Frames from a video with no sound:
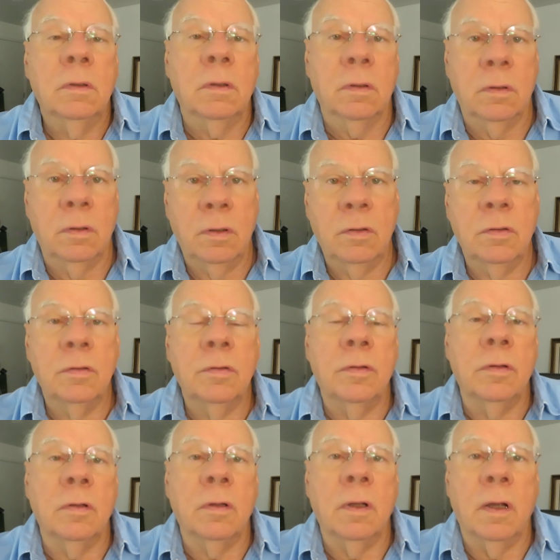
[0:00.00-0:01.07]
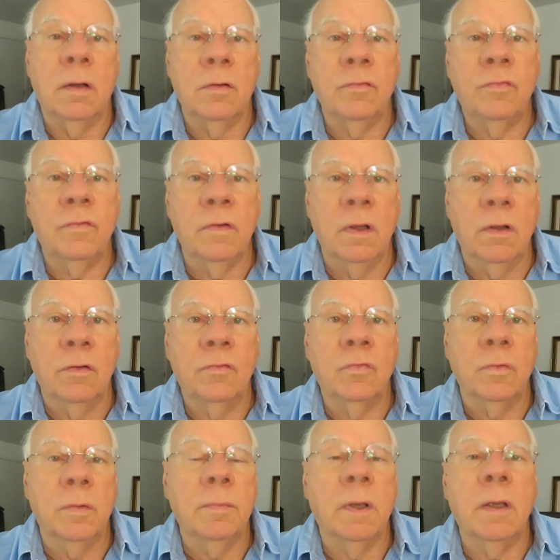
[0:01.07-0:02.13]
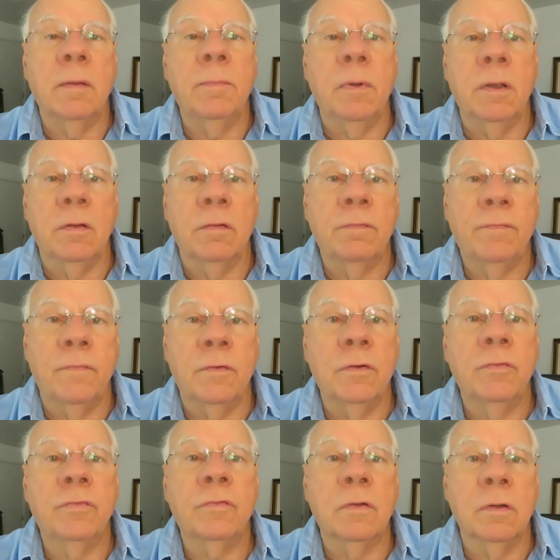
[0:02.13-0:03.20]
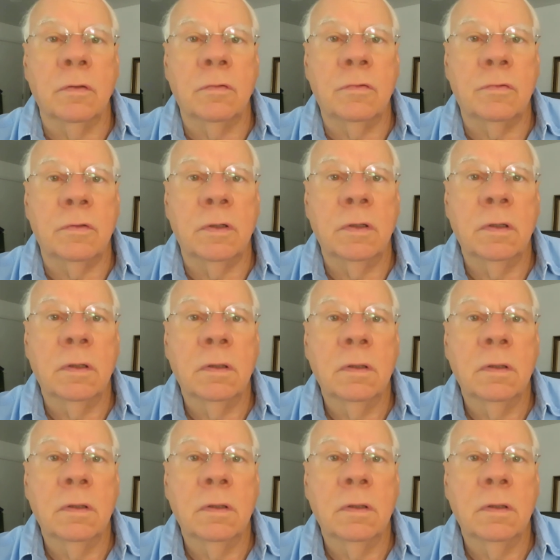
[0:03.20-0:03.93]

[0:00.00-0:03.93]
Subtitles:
And here in the United States, we may be the first country,